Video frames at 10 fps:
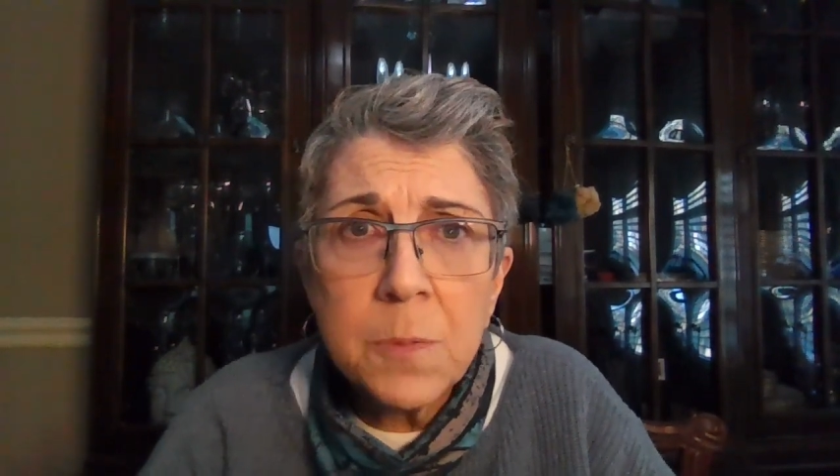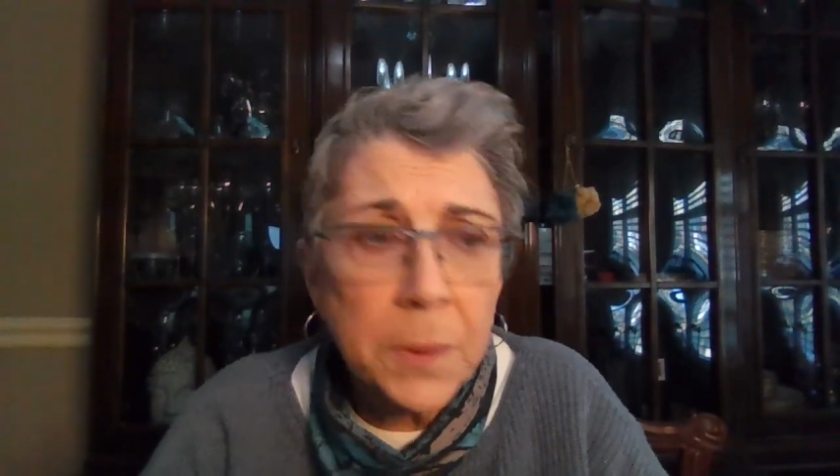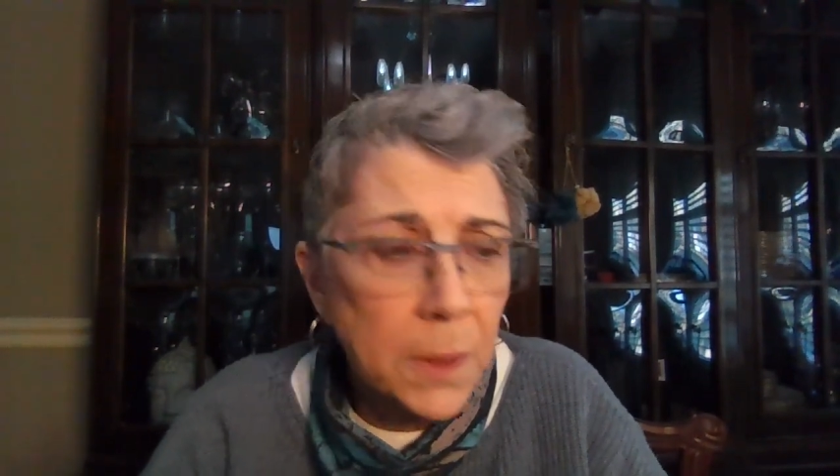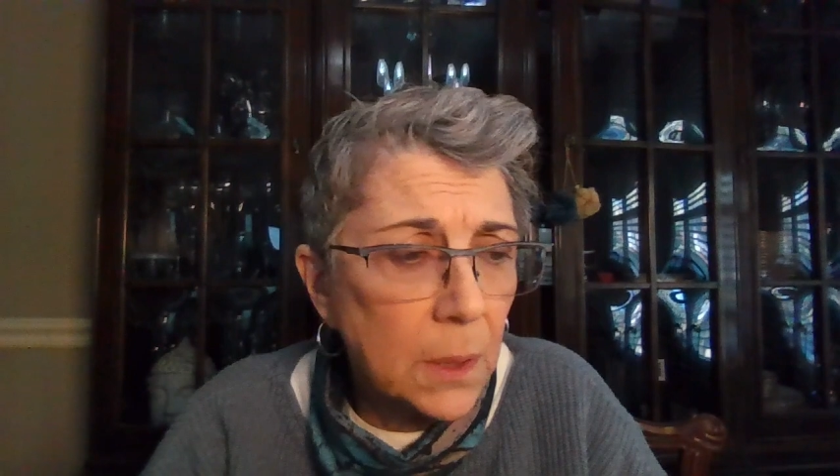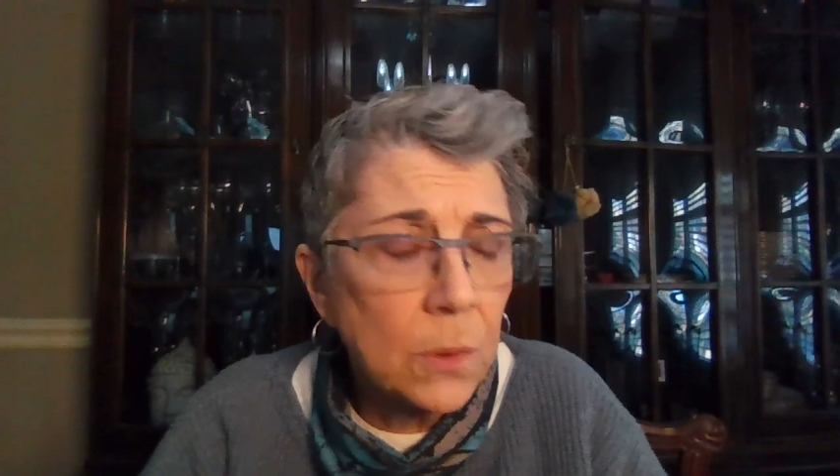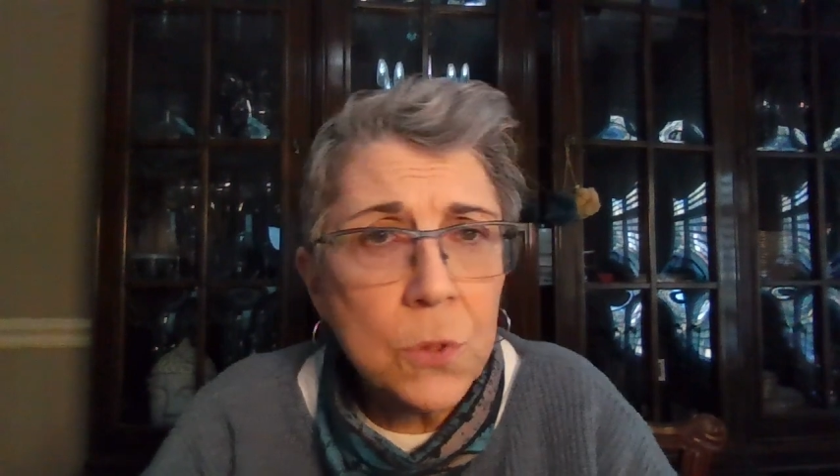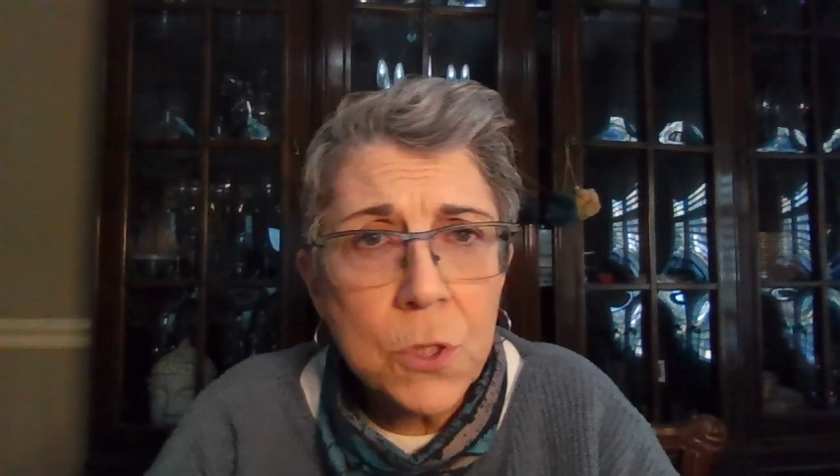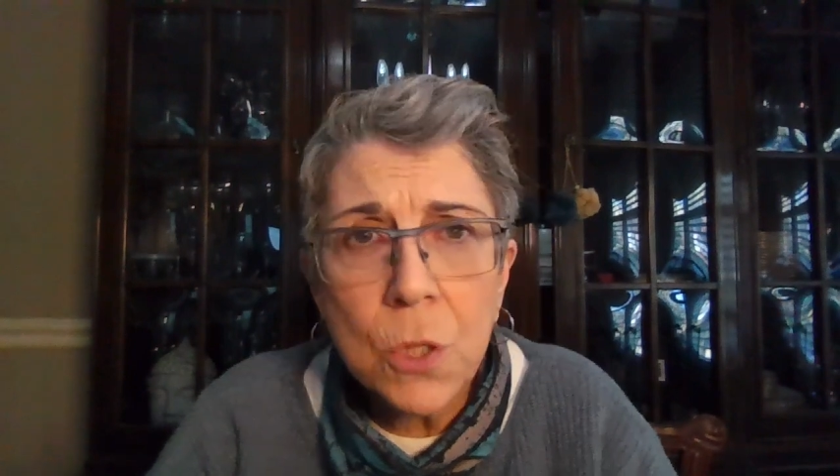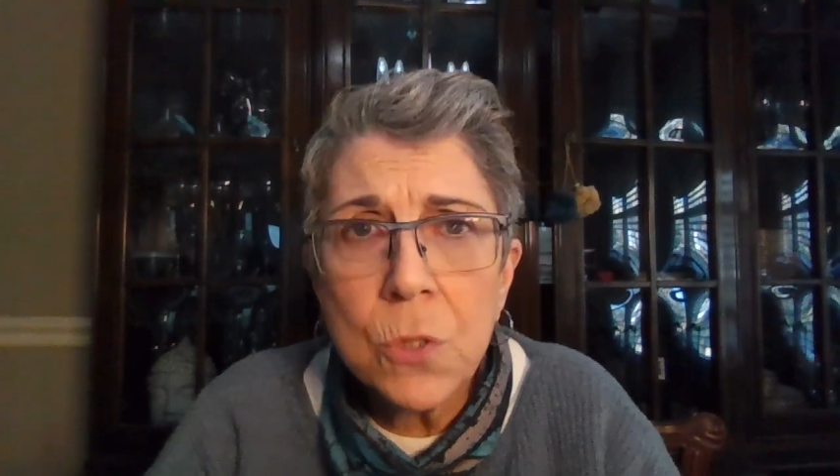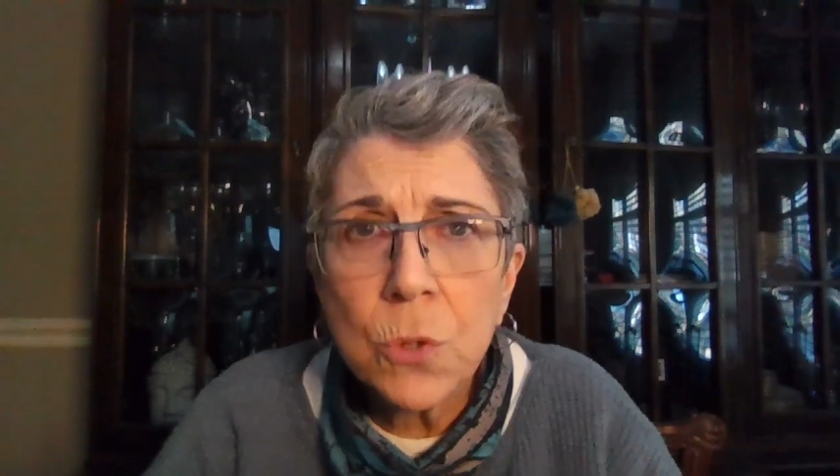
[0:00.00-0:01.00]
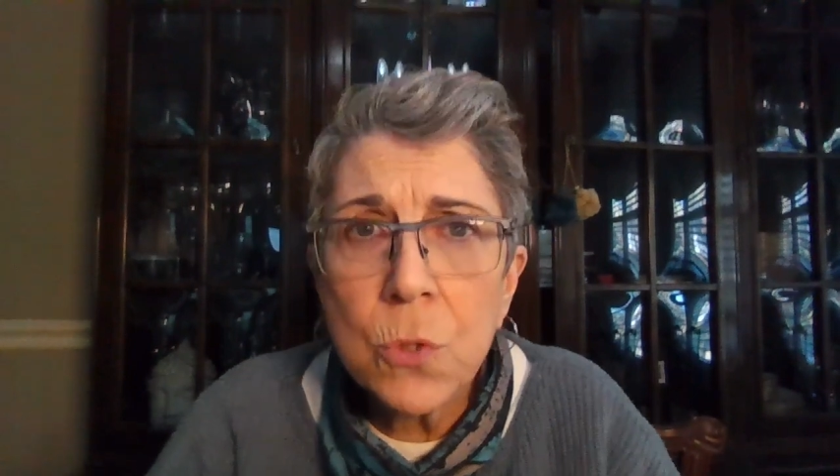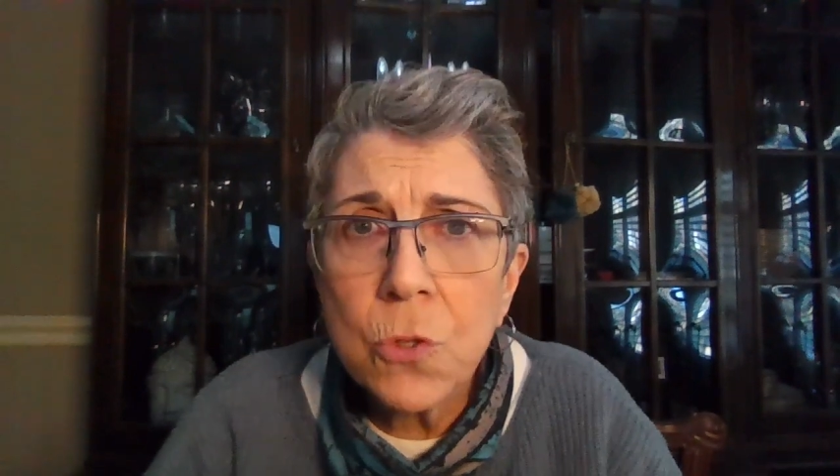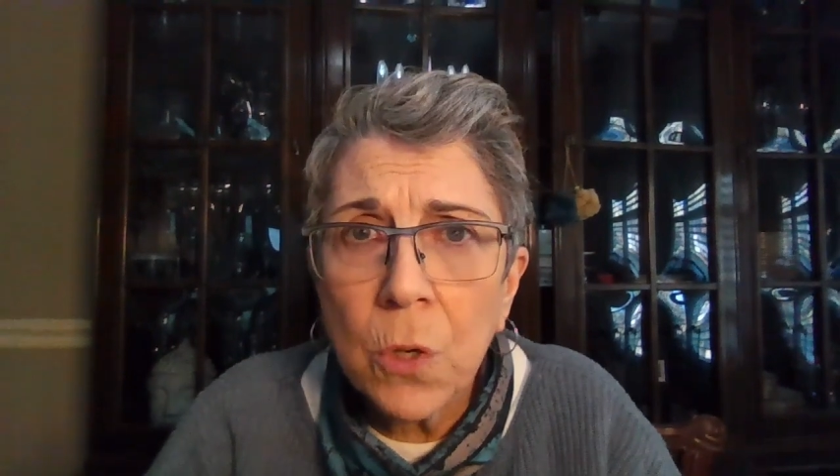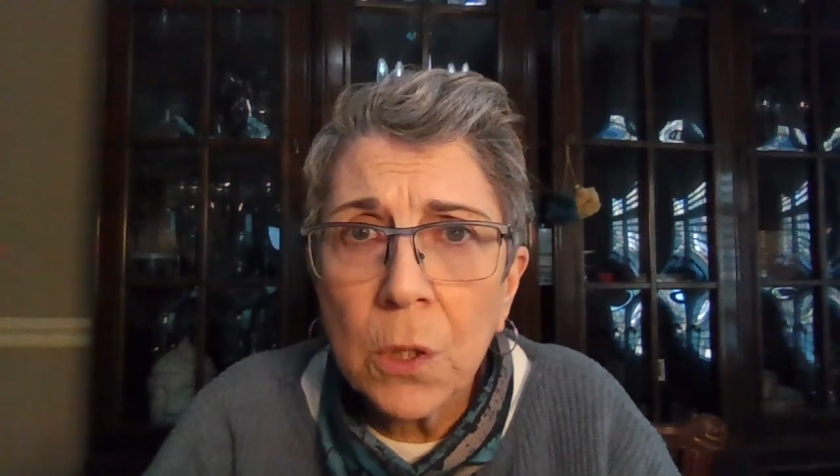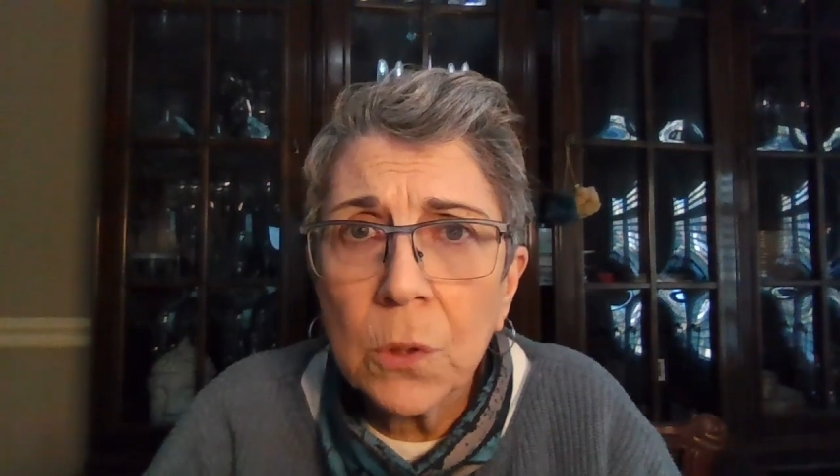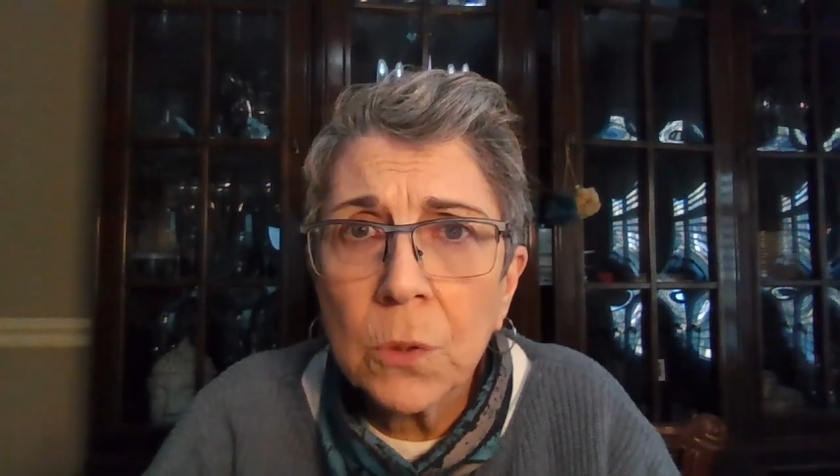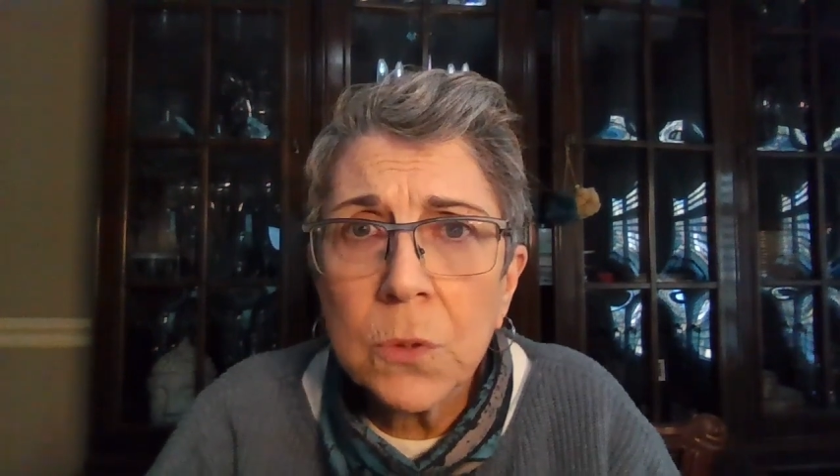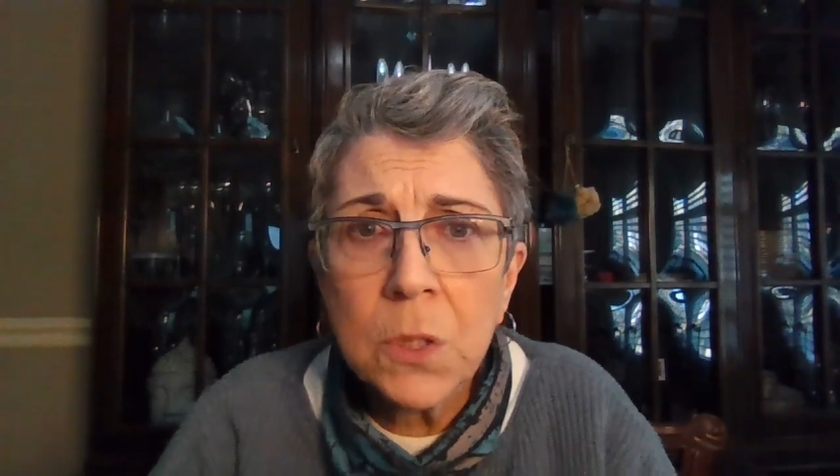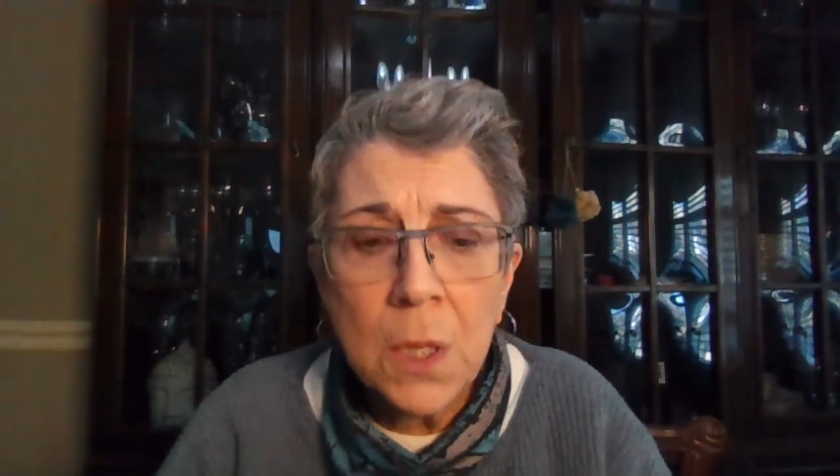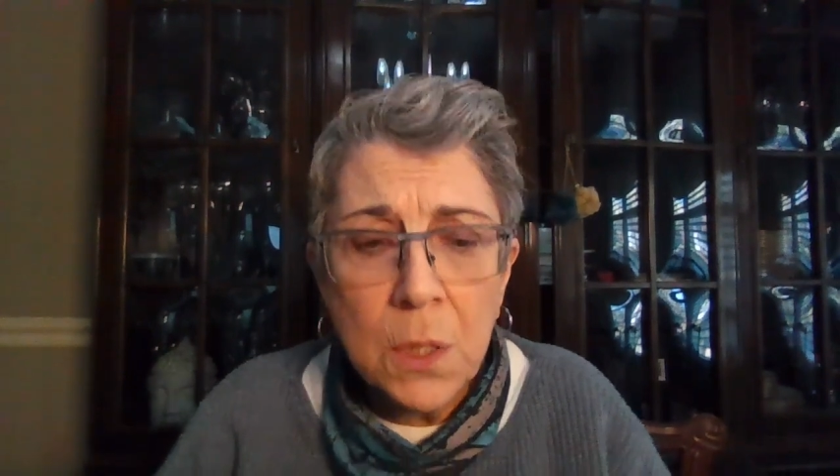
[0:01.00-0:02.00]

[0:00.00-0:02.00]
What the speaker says: political social struggles